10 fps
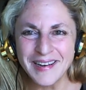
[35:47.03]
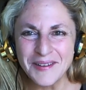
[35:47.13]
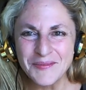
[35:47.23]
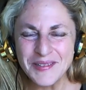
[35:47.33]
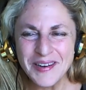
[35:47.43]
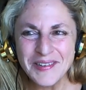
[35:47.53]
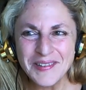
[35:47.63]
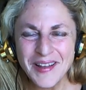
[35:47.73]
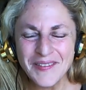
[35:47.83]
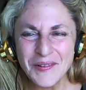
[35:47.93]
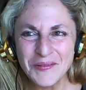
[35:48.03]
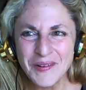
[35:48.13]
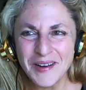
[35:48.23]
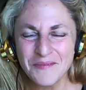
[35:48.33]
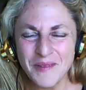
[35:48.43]
I'm sorry, I don't have it
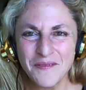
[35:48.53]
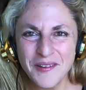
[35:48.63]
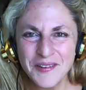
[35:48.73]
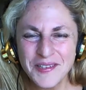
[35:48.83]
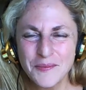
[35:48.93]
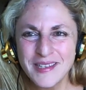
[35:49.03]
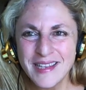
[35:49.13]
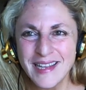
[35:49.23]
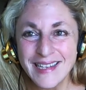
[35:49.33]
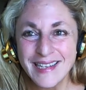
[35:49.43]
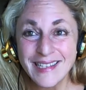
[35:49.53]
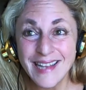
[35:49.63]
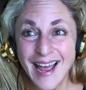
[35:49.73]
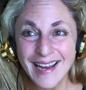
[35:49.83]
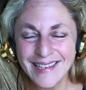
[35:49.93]
right at my fingertips, the
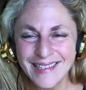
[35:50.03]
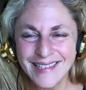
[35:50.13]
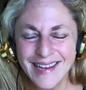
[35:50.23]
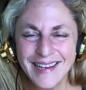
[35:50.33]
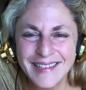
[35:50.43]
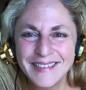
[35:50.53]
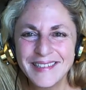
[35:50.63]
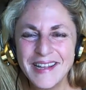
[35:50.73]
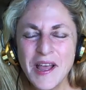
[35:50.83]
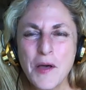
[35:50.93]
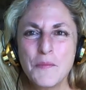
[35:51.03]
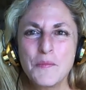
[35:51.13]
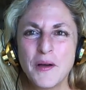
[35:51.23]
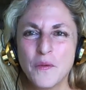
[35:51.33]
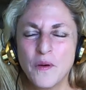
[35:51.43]
exact title,
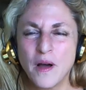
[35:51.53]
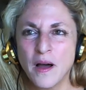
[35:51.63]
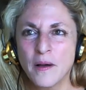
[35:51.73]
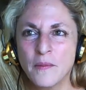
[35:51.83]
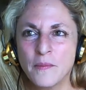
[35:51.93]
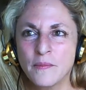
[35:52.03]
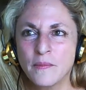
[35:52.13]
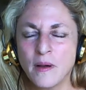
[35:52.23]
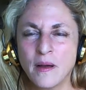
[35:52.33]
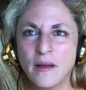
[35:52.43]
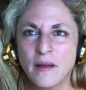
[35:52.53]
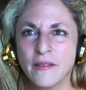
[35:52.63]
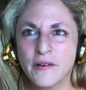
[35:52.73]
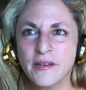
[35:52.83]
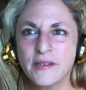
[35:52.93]
but
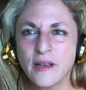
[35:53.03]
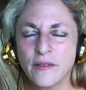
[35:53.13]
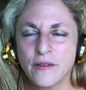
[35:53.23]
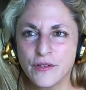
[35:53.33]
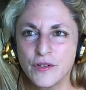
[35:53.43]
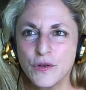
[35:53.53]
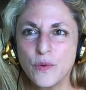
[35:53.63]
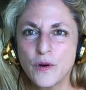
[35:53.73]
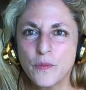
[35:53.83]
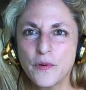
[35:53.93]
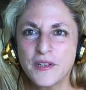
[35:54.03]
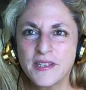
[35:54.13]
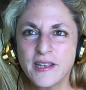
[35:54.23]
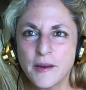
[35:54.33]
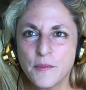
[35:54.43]
there are two workbooks
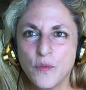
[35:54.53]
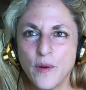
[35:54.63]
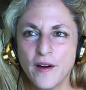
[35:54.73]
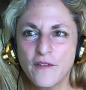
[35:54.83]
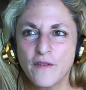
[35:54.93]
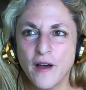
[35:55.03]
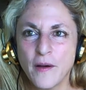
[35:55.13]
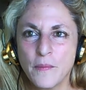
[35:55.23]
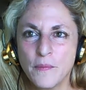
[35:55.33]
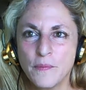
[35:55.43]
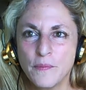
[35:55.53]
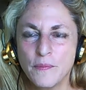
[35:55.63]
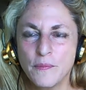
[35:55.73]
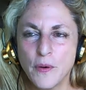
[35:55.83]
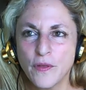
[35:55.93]
that I'm aware of,
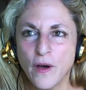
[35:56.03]
both